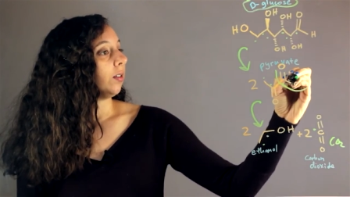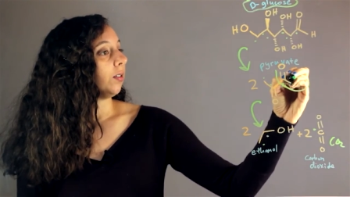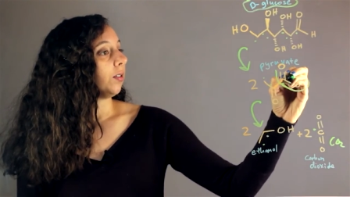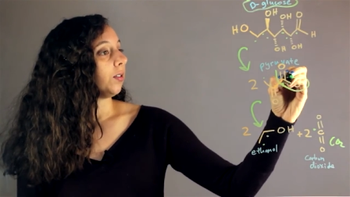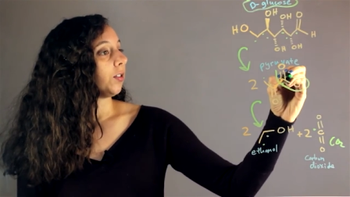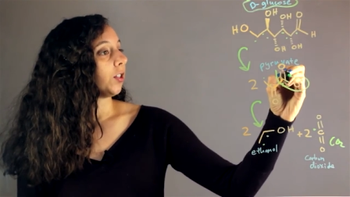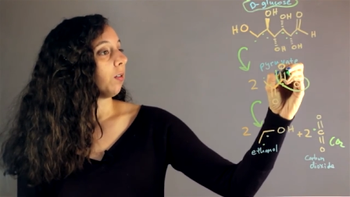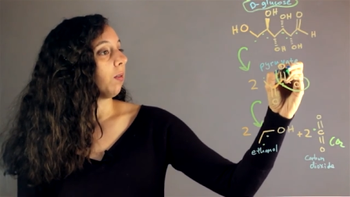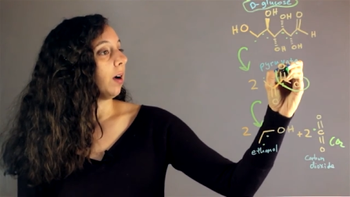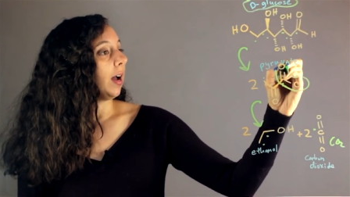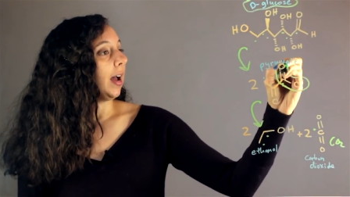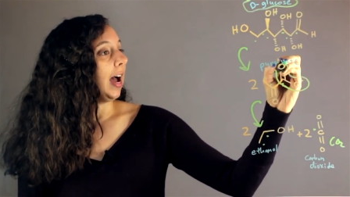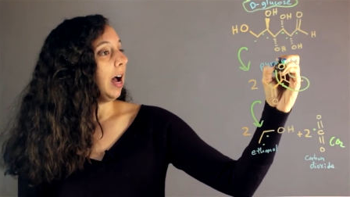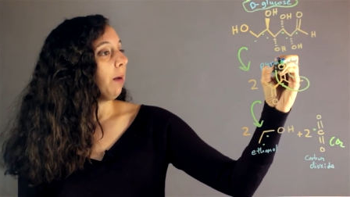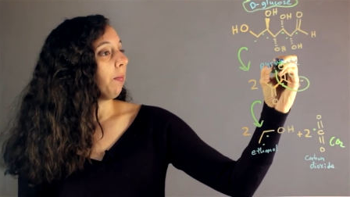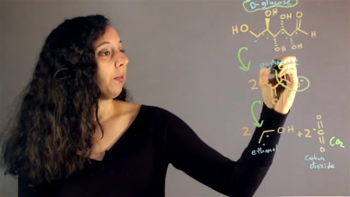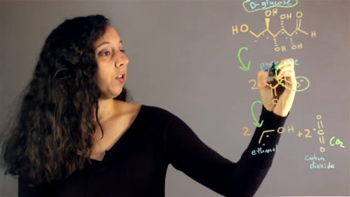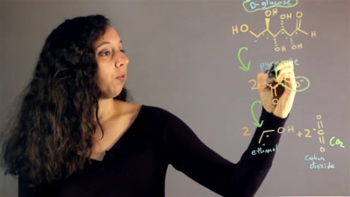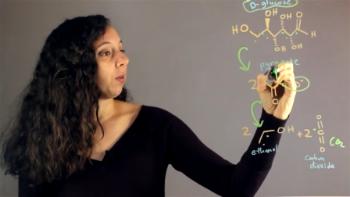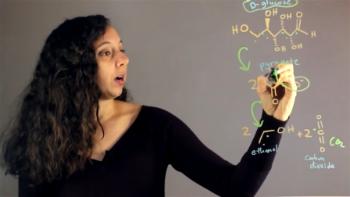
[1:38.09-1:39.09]
So what
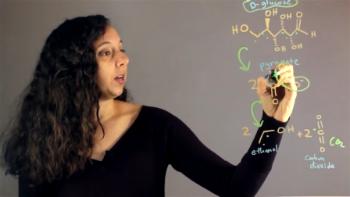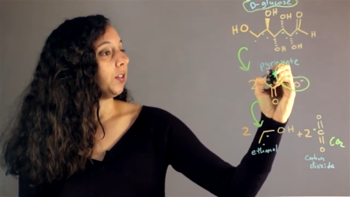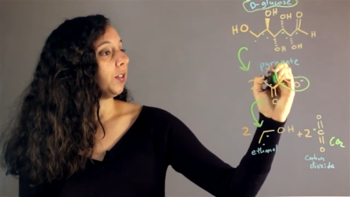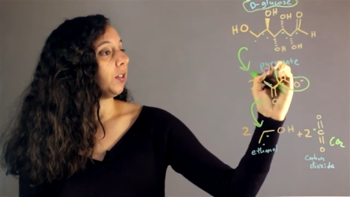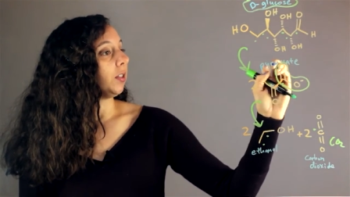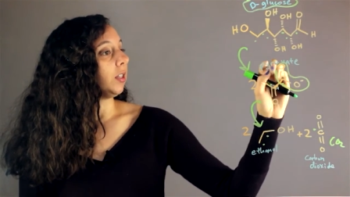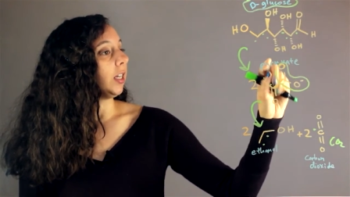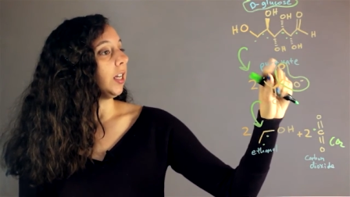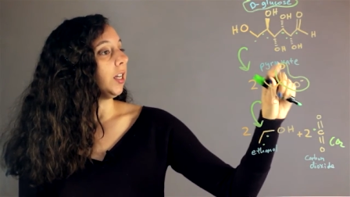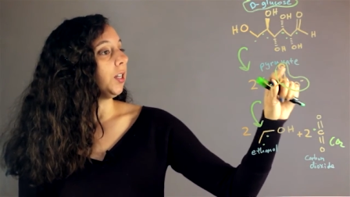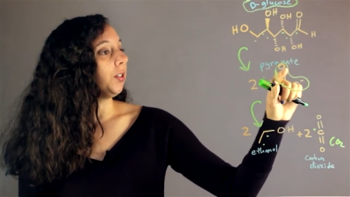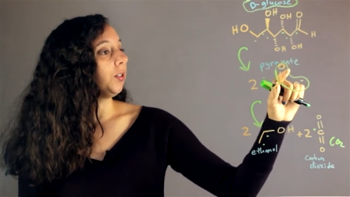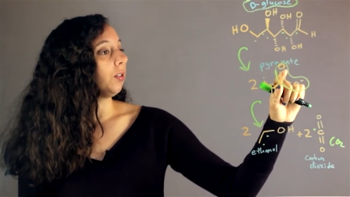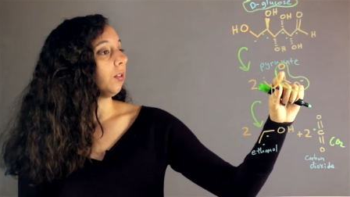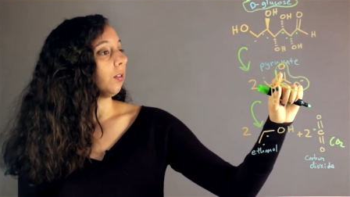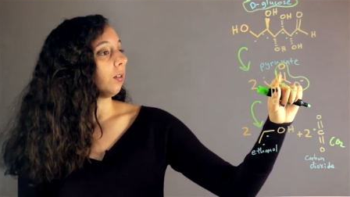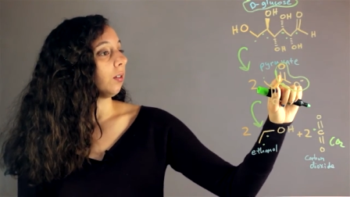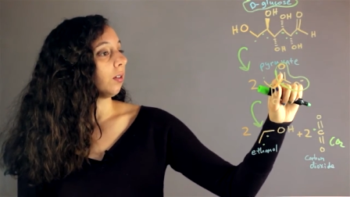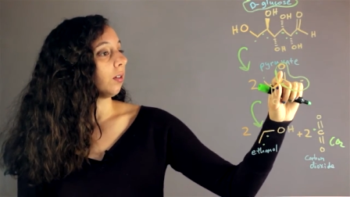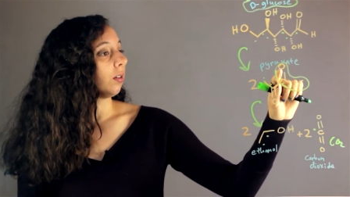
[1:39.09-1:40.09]
happened was these
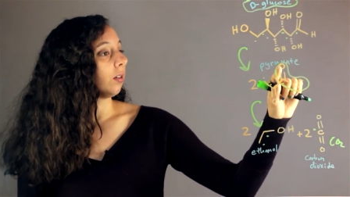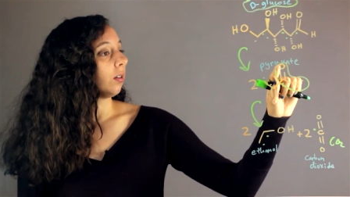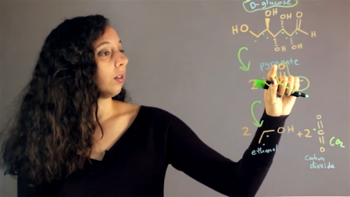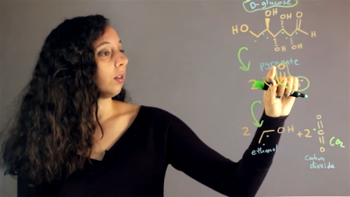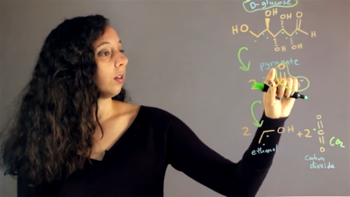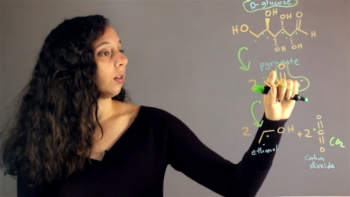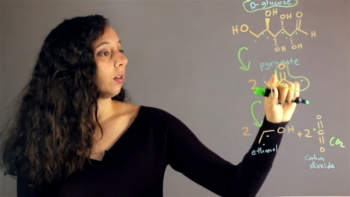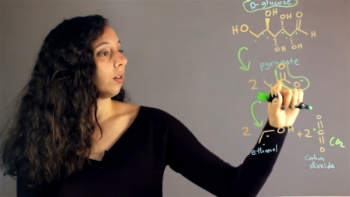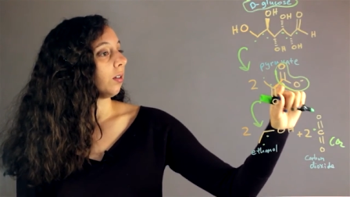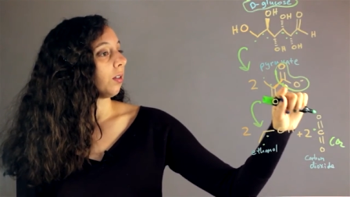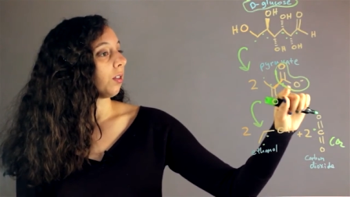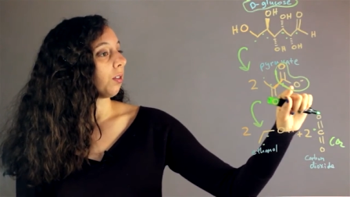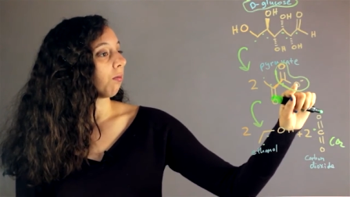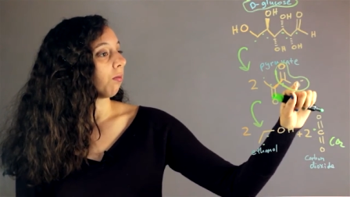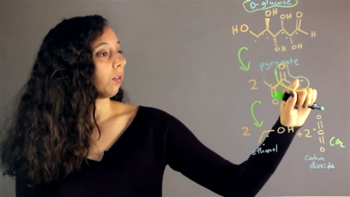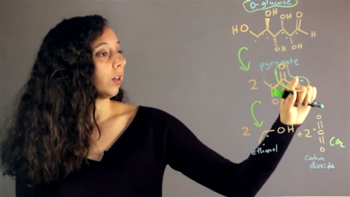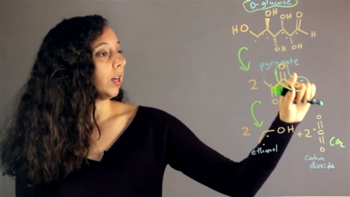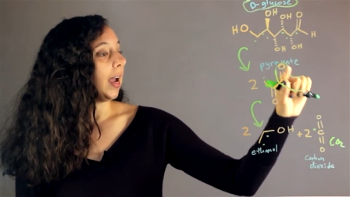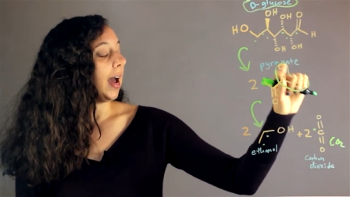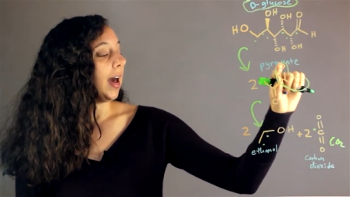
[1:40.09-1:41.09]

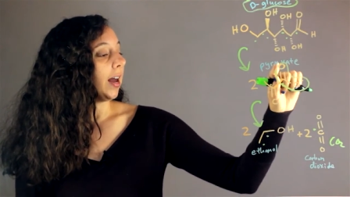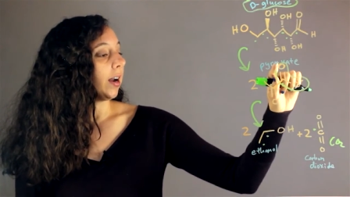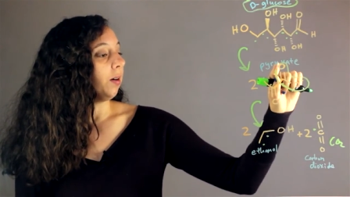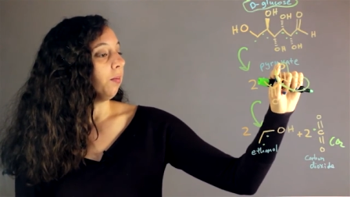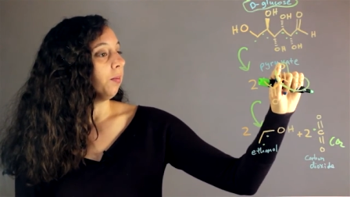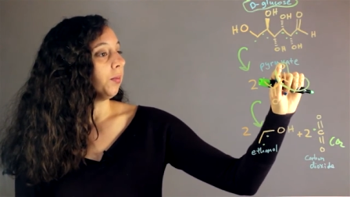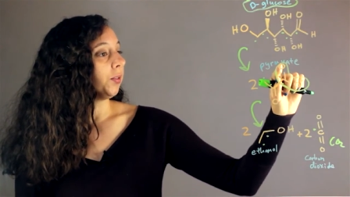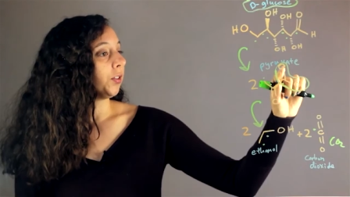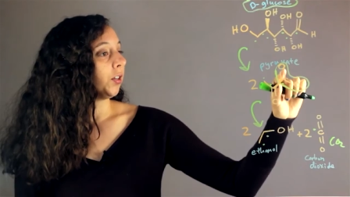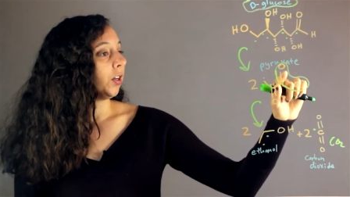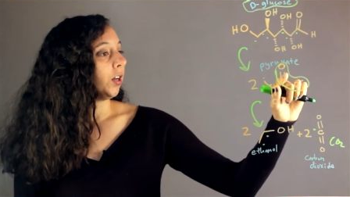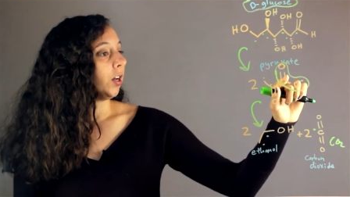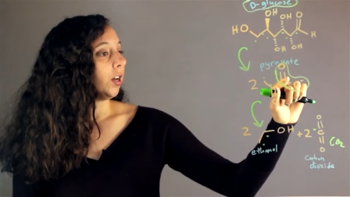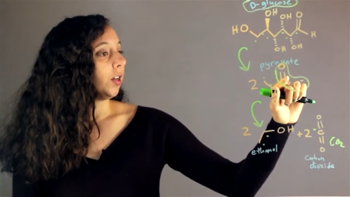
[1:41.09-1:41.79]
three atoms